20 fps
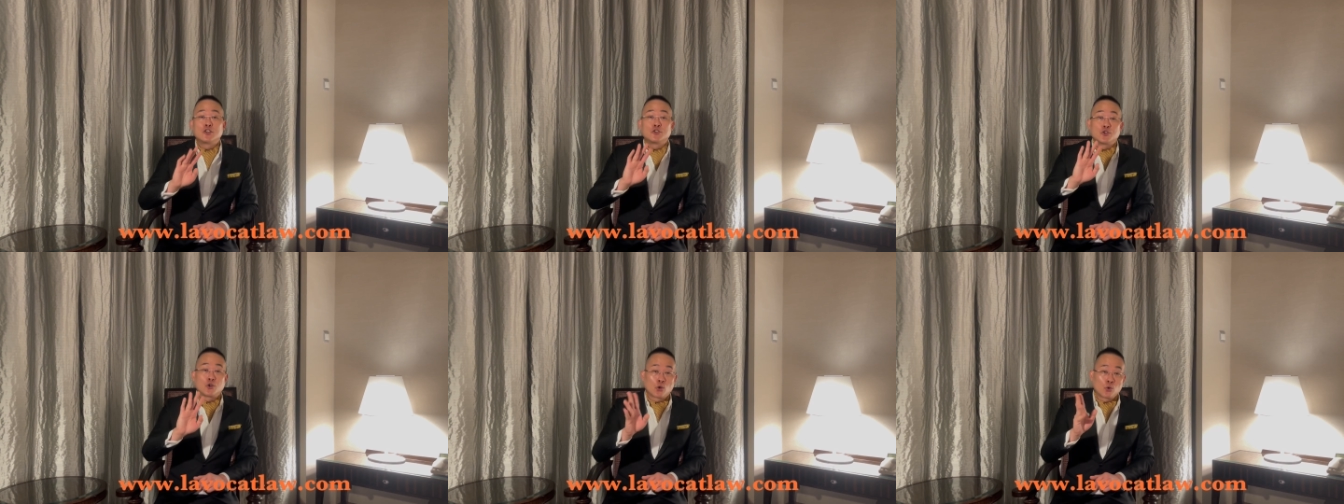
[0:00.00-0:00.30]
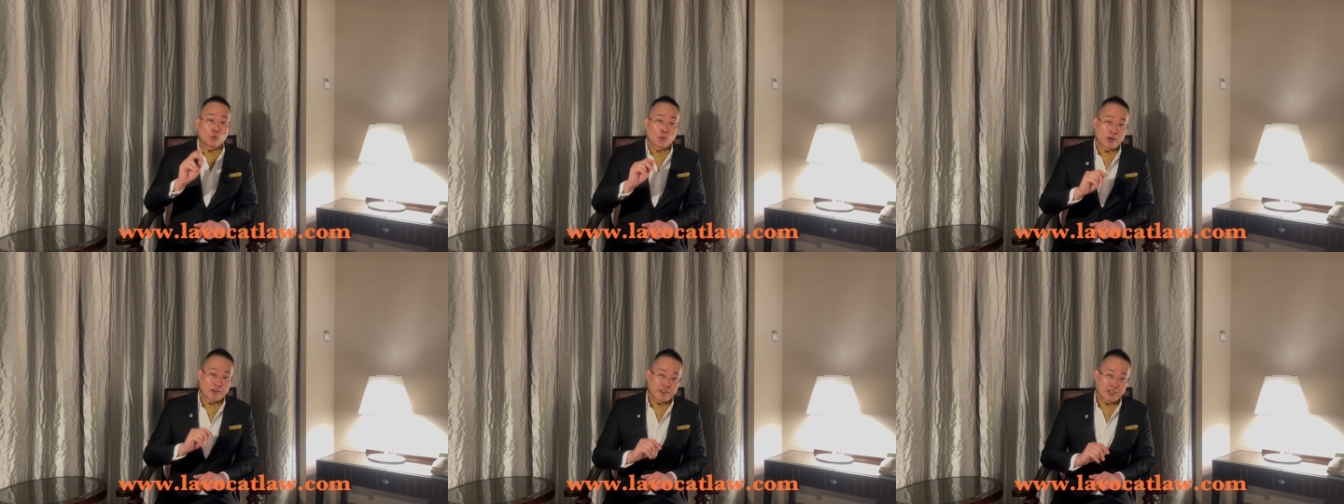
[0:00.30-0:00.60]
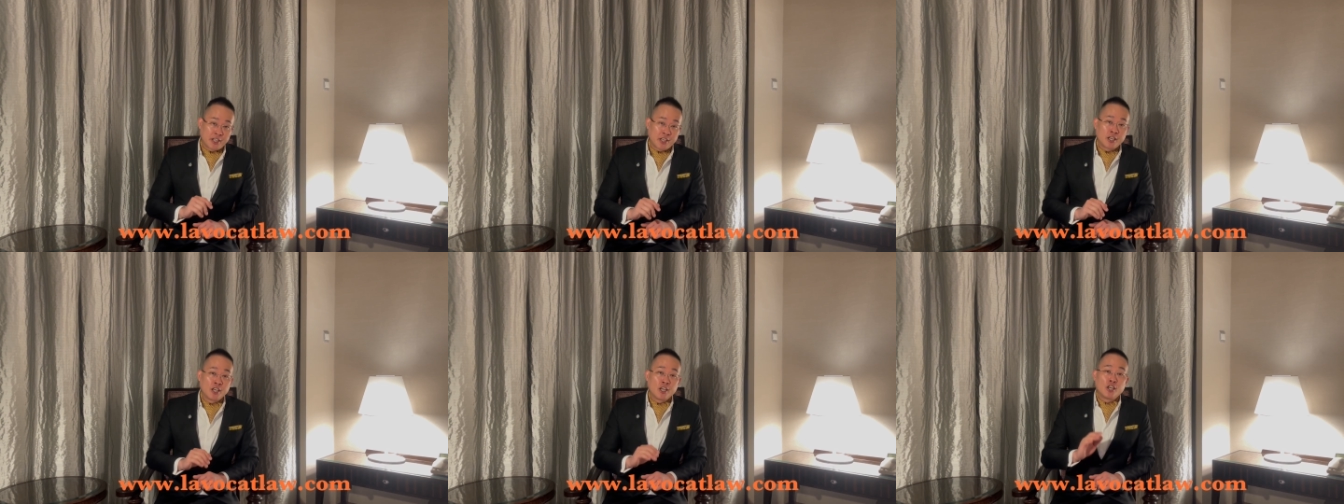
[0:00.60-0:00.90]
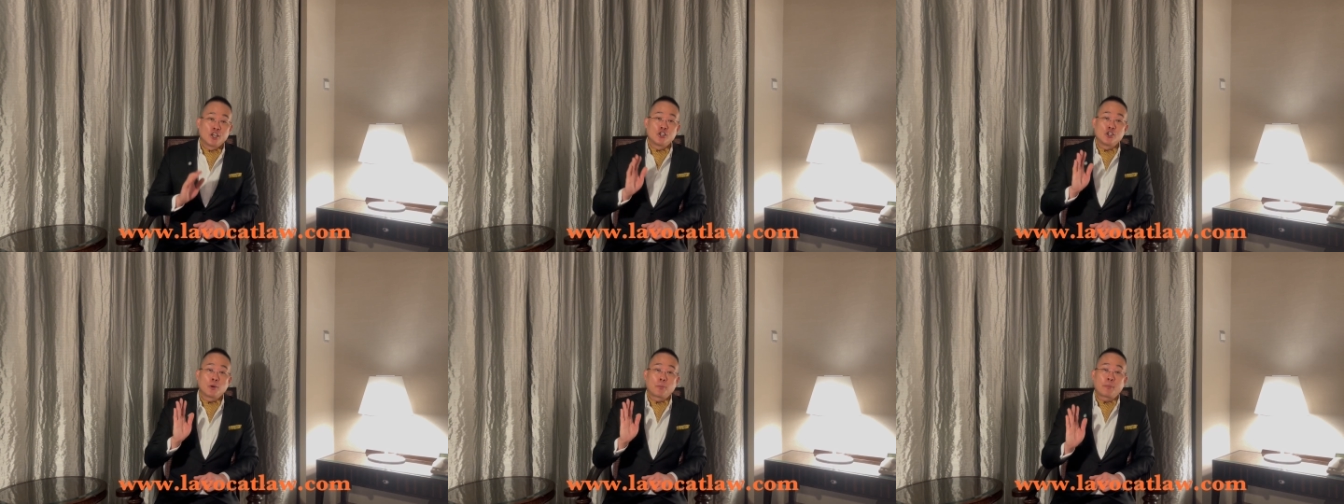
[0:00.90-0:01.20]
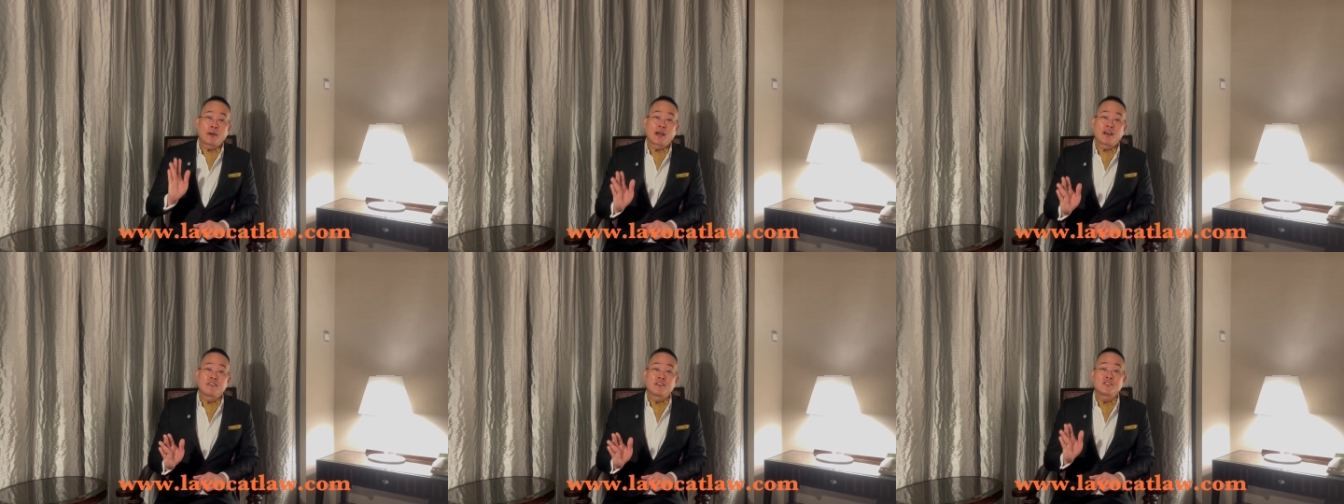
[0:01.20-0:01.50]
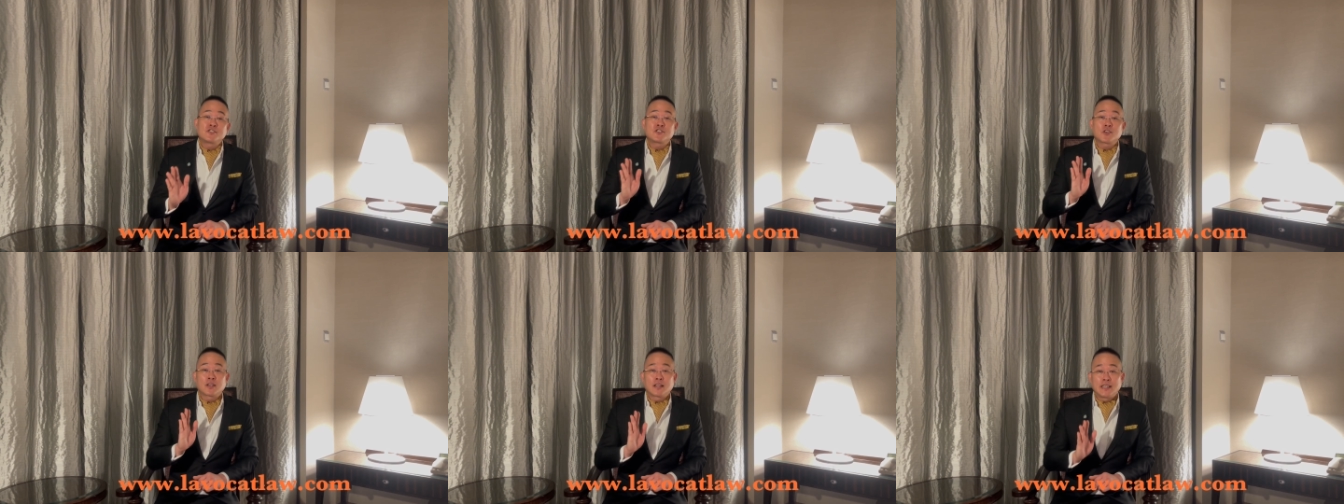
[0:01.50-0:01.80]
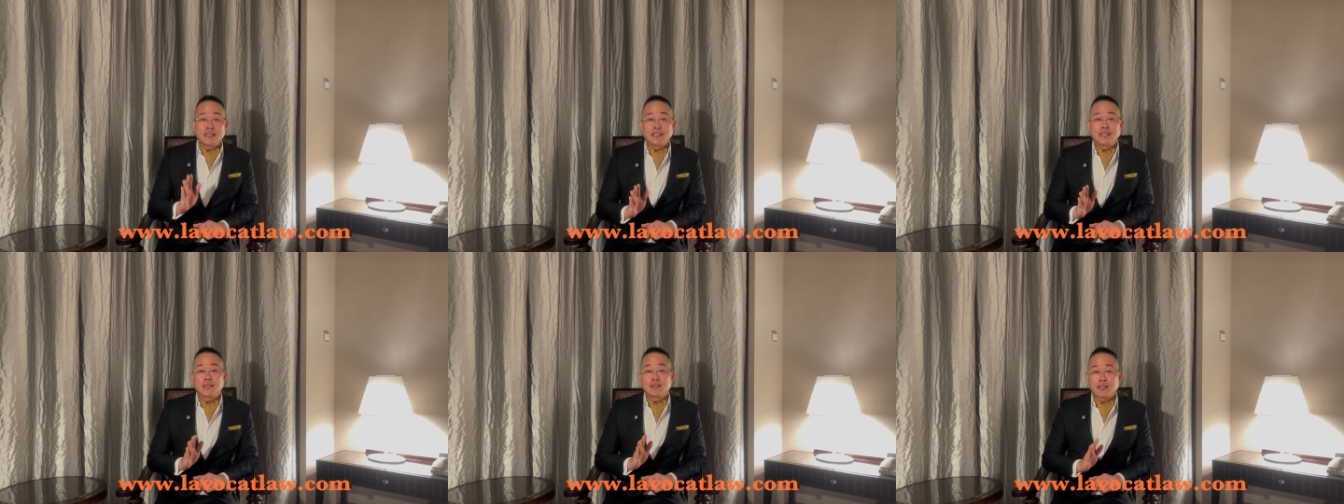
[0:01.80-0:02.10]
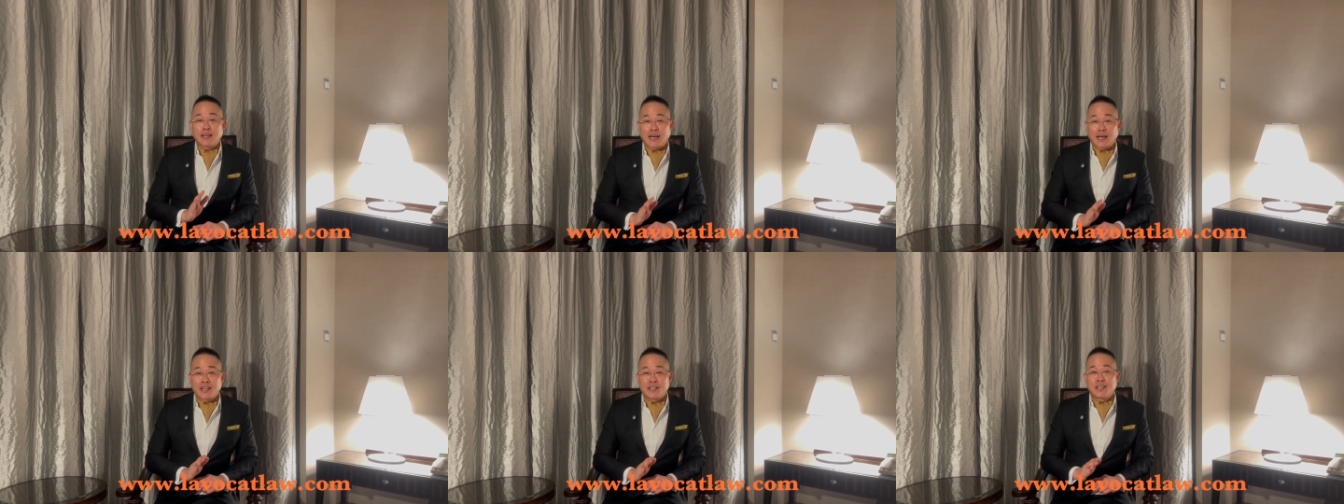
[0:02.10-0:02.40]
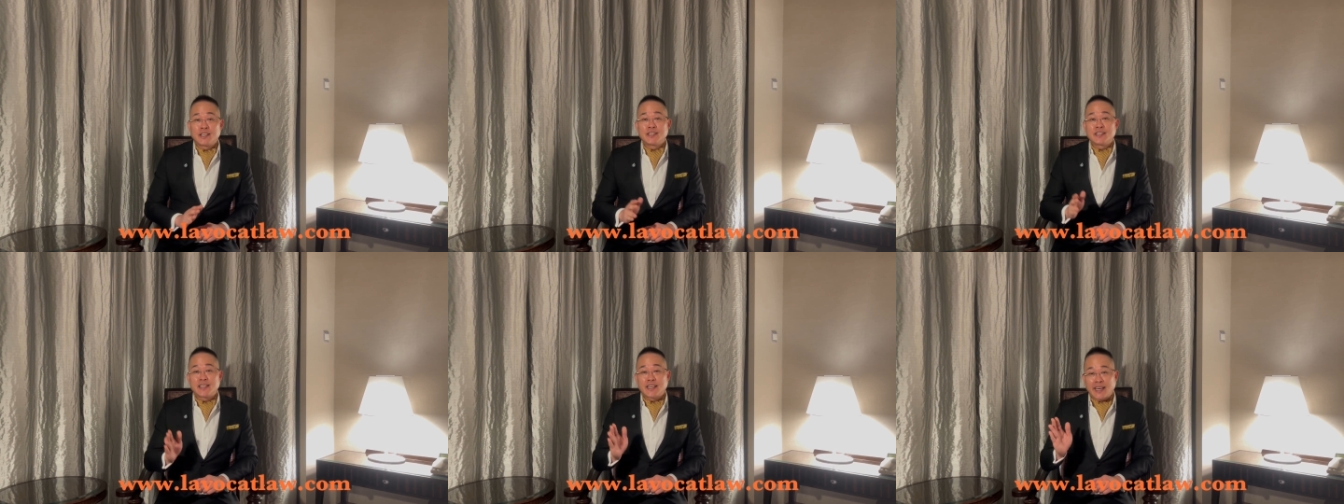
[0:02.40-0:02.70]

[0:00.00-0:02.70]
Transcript: don't worry your parents or legal guardian